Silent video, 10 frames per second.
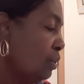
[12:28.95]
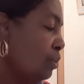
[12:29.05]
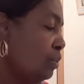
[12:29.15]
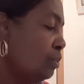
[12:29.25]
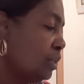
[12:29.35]

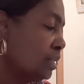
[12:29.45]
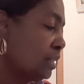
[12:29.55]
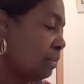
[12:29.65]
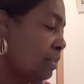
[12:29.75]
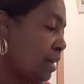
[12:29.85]
who was
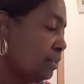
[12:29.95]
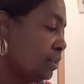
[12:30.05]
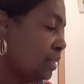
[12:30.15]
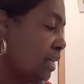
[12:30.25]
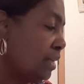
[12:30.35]
about to
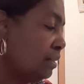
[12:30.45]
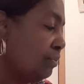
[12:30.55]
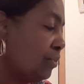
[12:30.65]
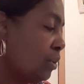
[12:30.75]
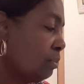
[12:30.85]
take the
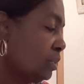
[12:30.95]
farmer